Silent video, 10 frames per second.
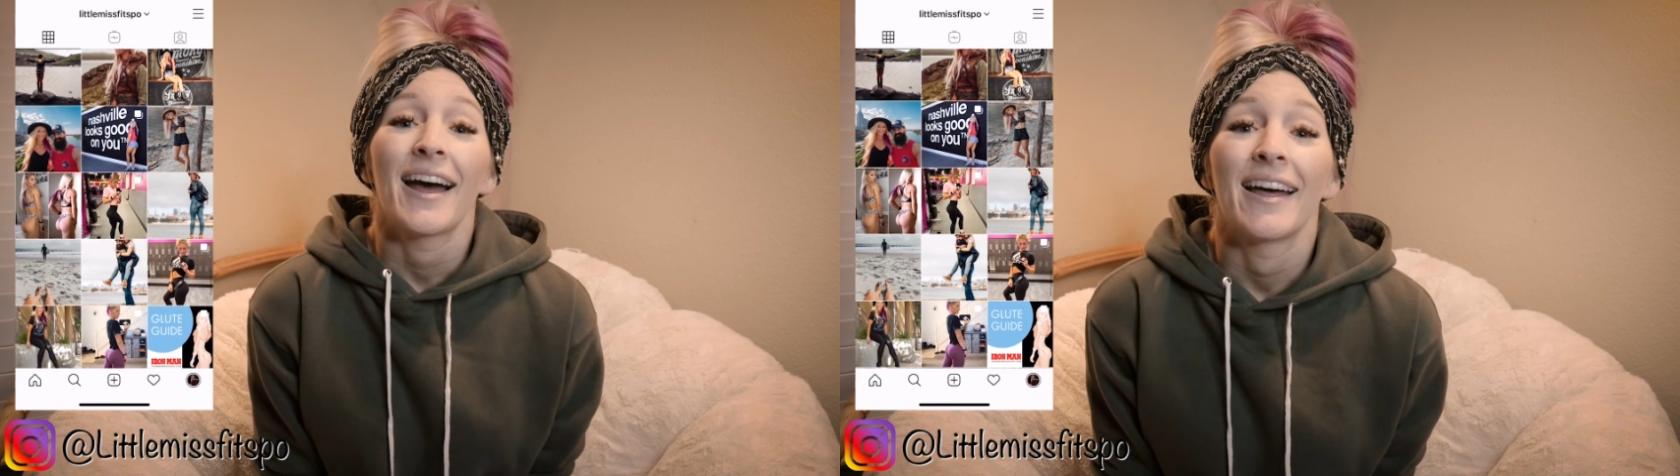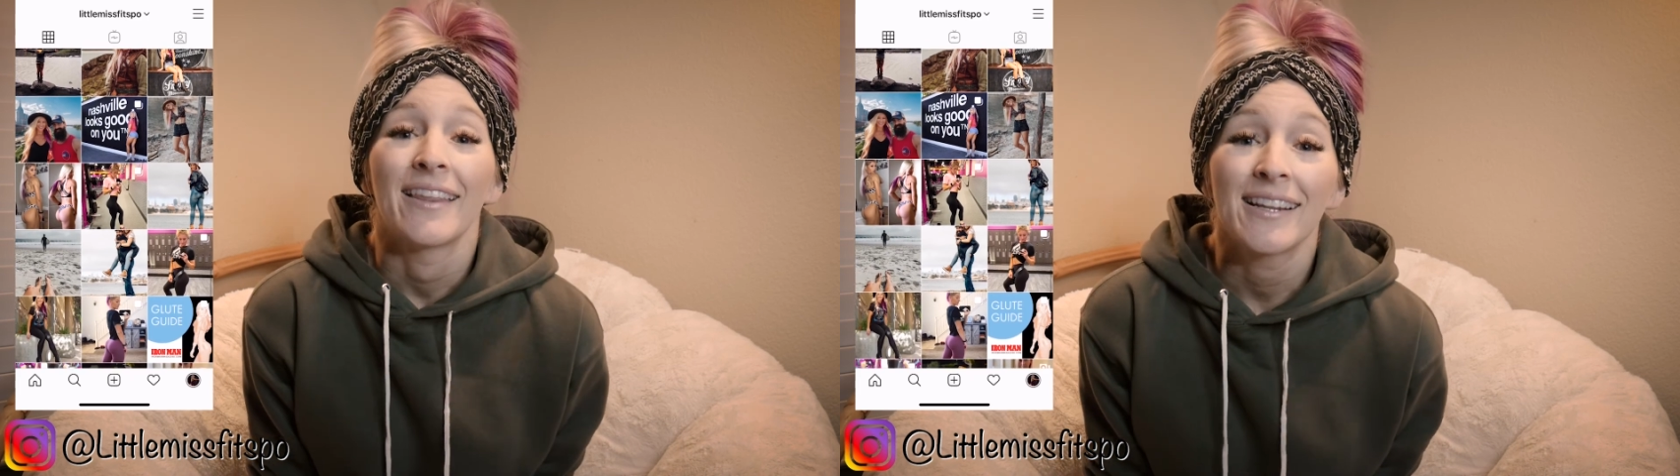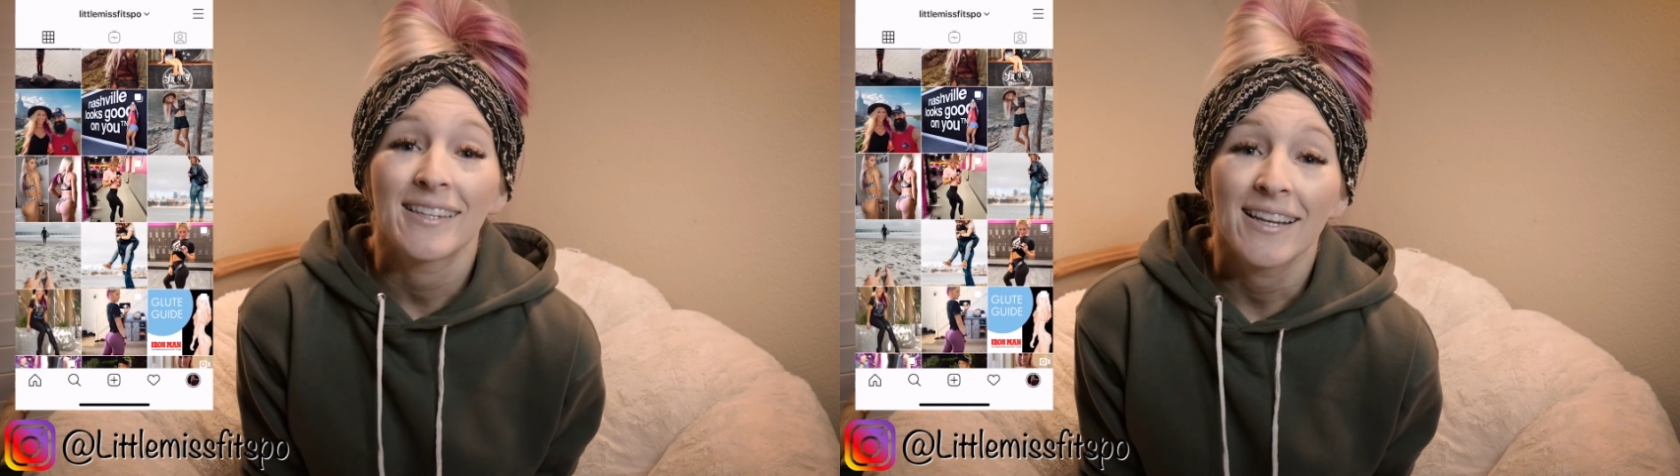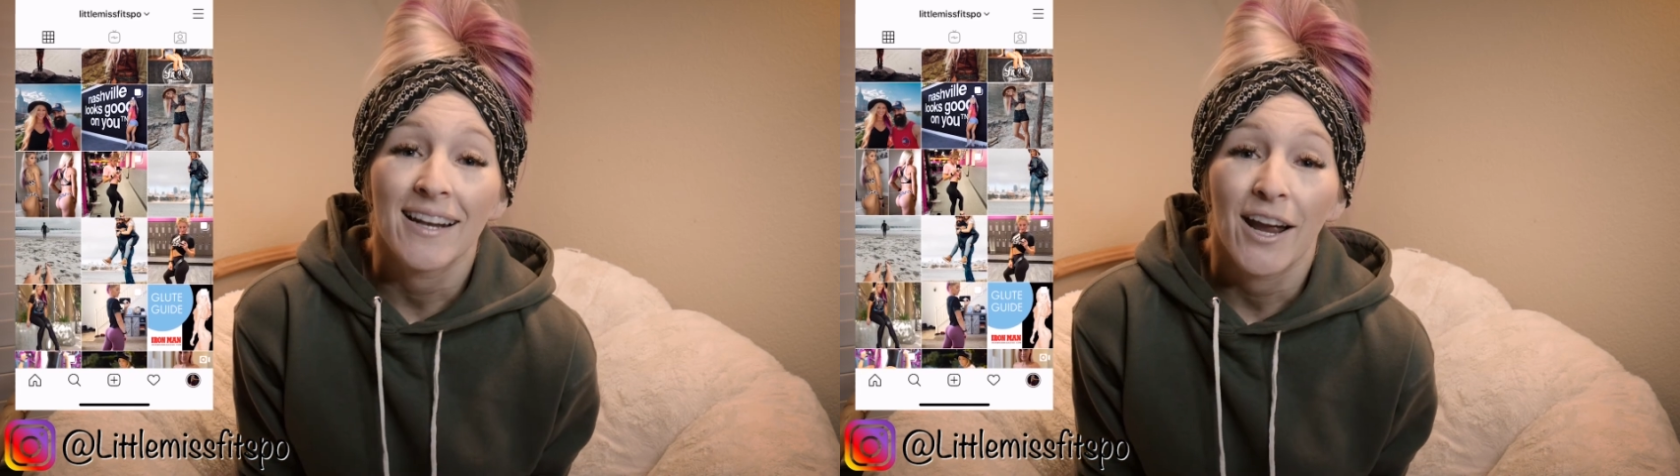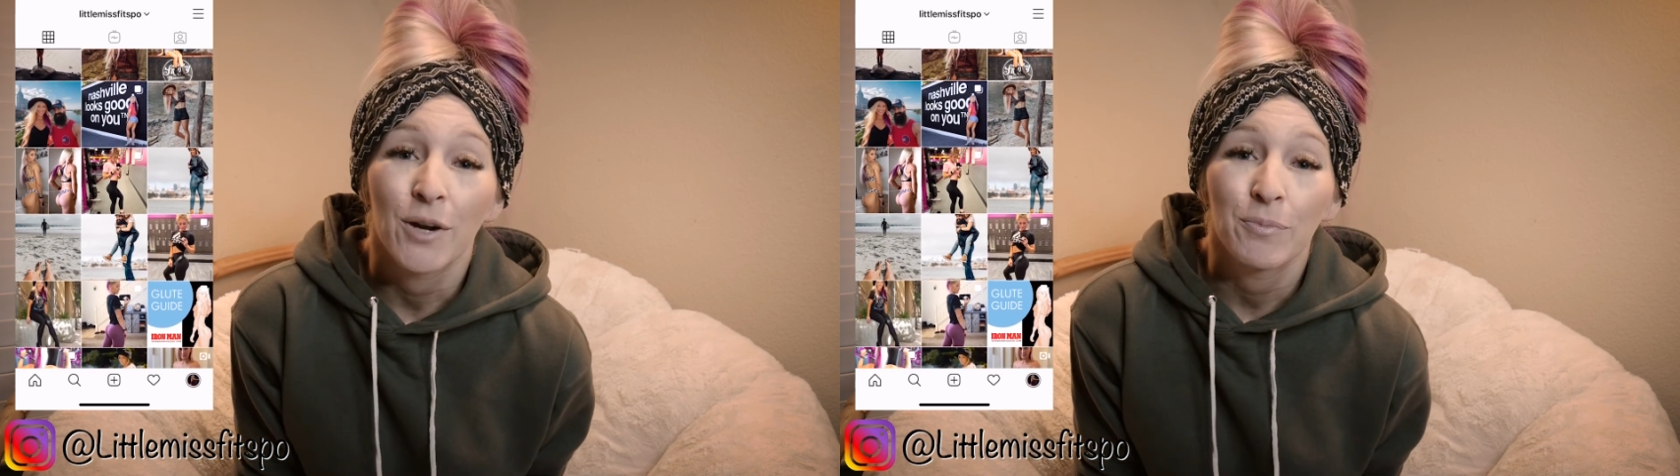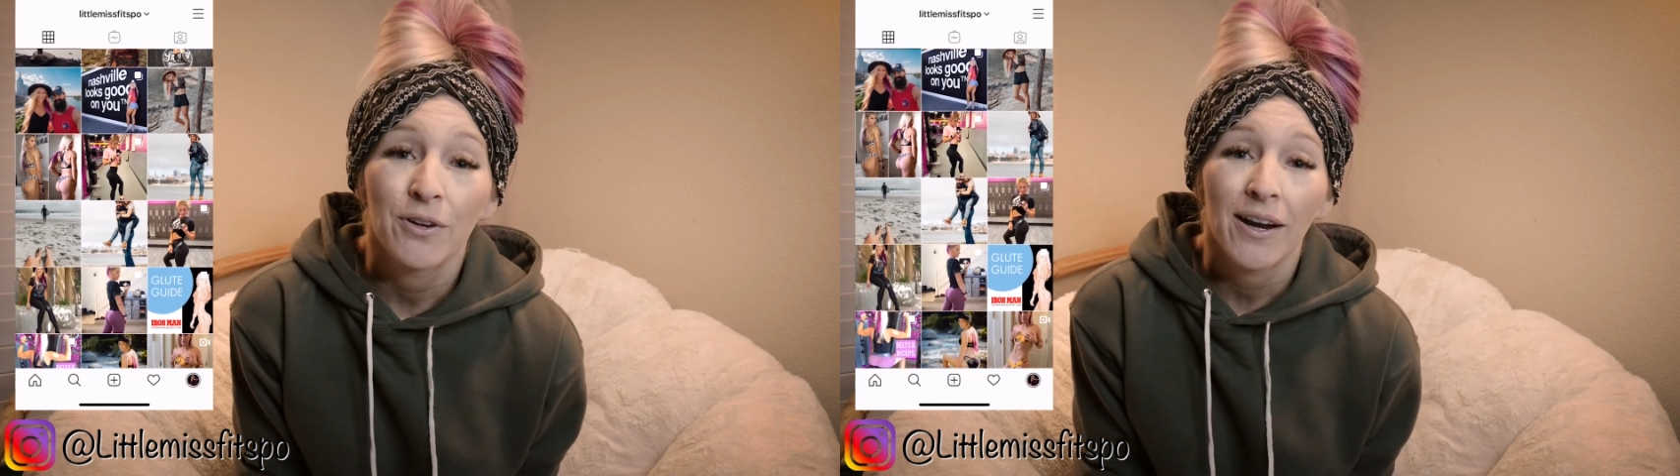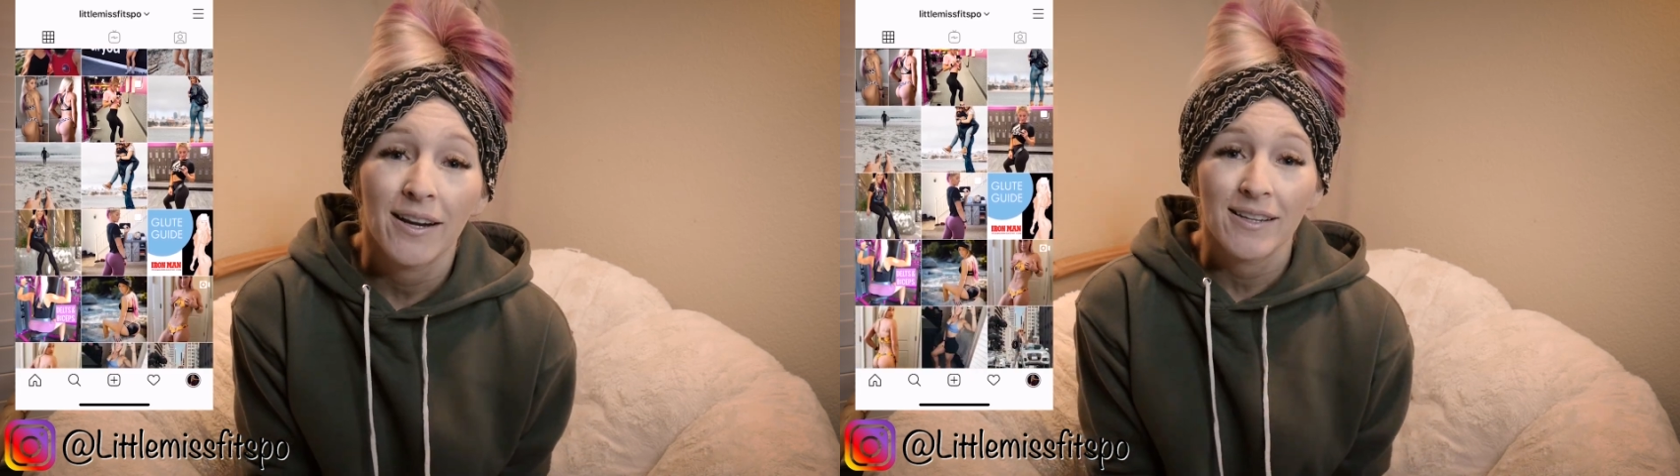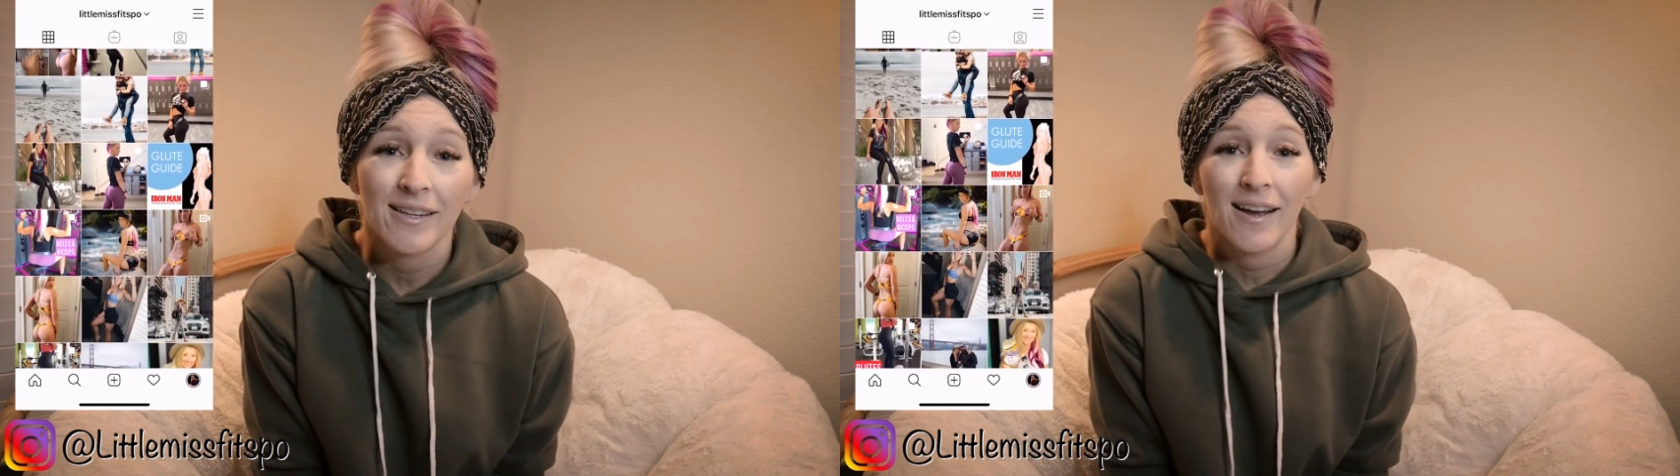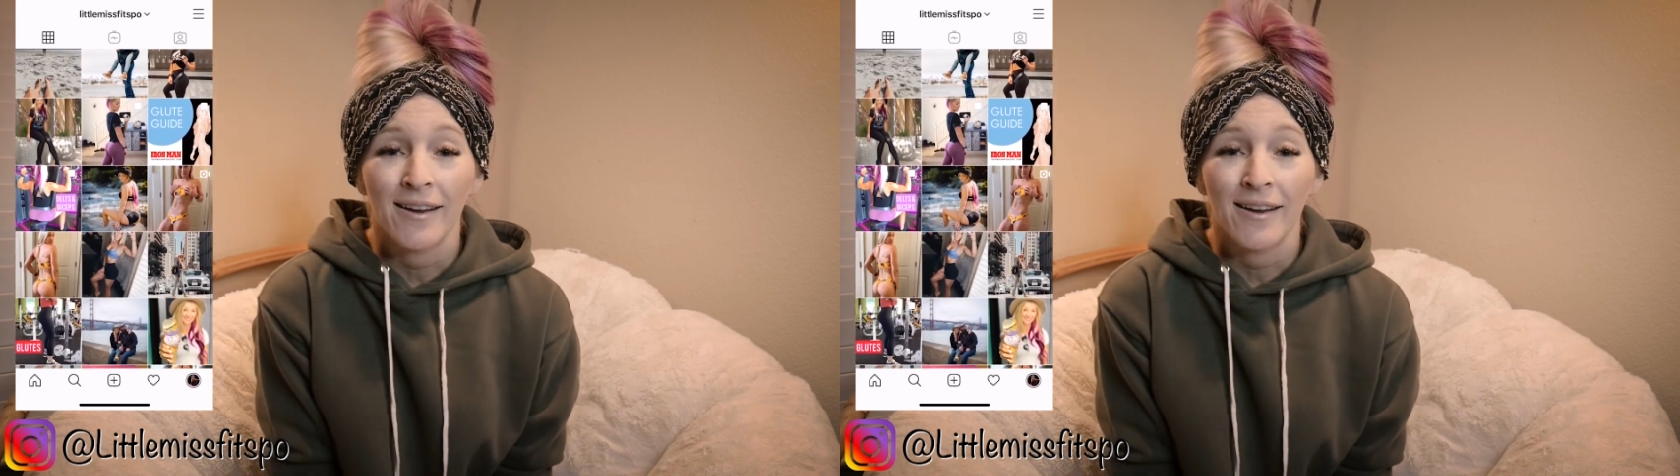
And that's it. I hope you guys